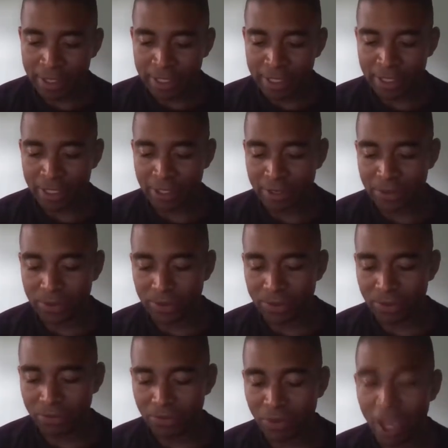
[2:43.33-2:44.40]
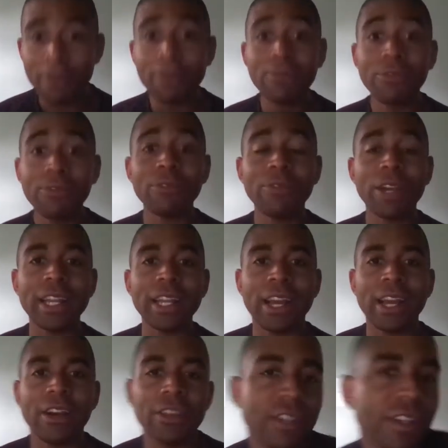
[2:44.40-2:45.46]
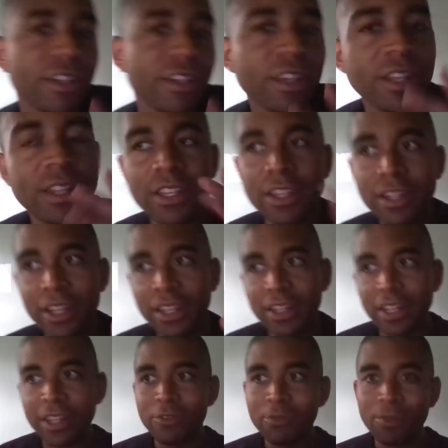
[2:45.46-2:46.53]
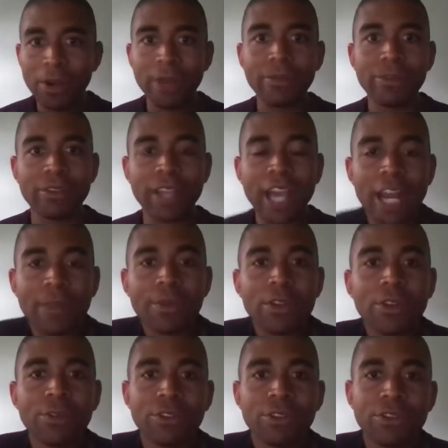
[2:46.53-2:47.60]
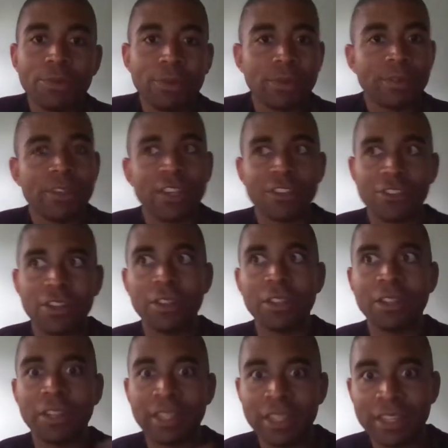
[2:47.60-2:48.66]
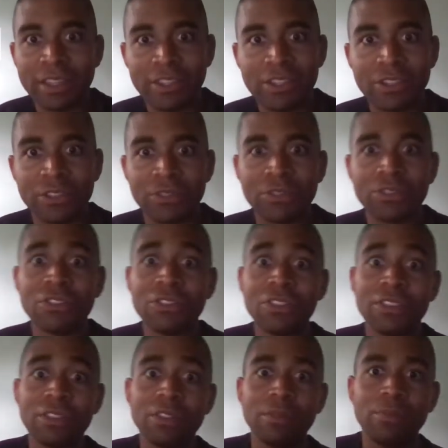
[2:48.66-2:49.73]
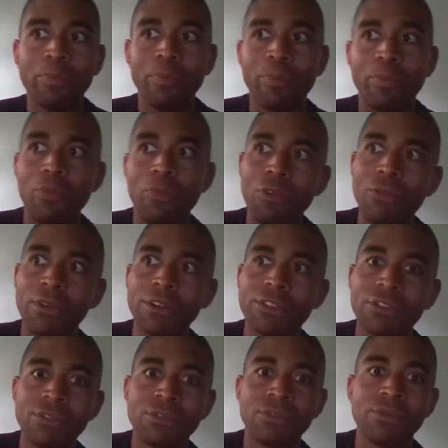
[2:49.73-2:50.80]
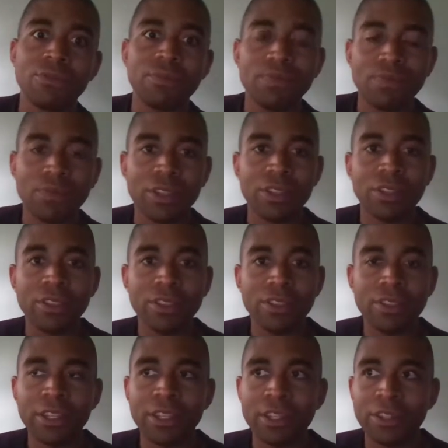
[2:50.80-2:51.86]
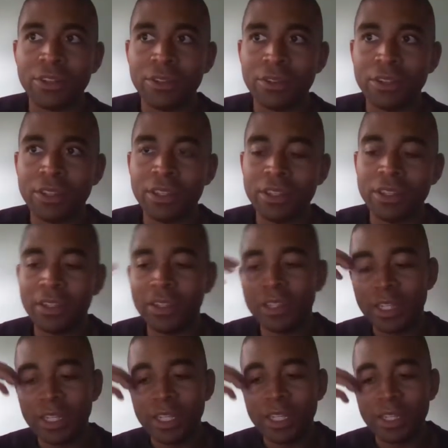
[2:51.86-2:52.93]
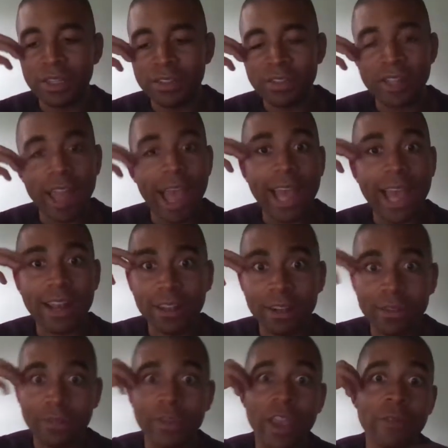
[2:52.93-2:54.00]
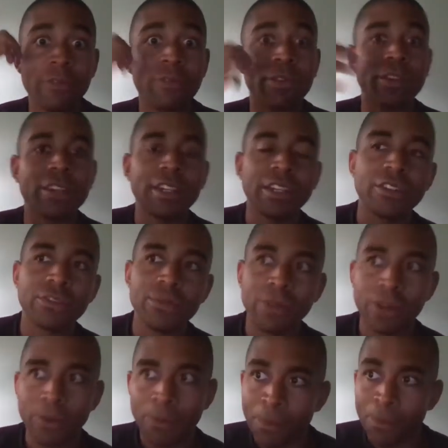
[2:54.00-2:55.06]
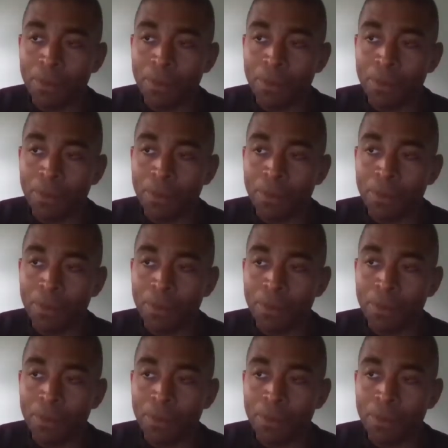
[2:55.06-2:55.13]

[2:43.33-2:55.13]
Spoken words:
you know, everyone right now, and you're probably wondering, how do we know we're due for a recession other than, you know, according to, you know, the stat of every 4 to 10 years. Well,